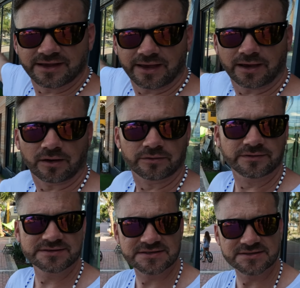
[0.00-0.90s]

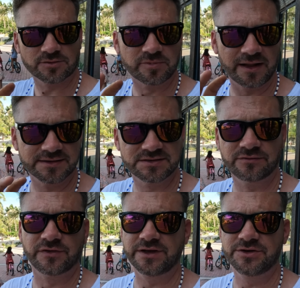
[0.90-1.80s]
down. This is a
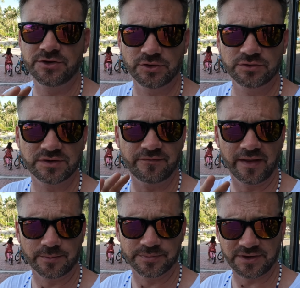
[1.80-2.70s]
relatively new
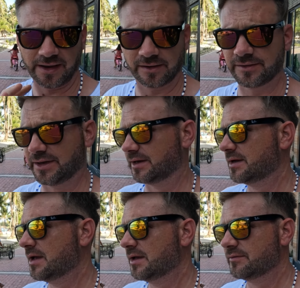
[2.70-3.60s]
developed area.
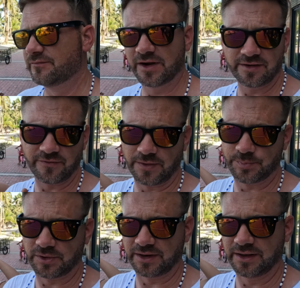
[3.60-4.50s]
Very, very
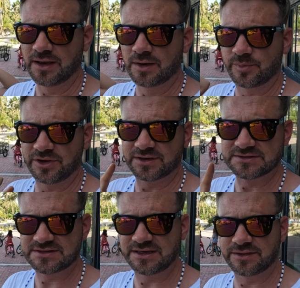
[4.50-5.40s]
pretty, but you
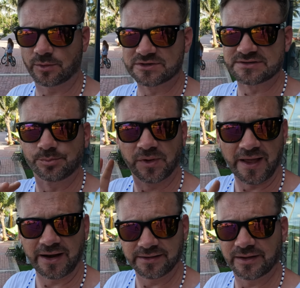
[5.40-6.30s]
can see there was some
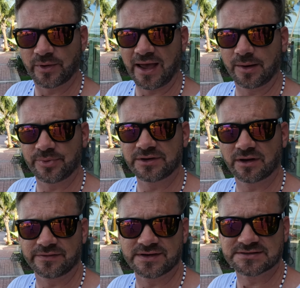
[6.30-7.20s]
planning that happened
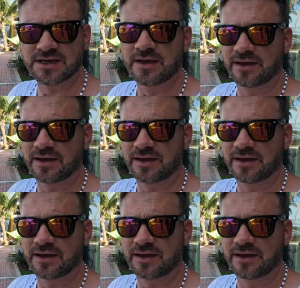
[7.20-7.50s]
on this,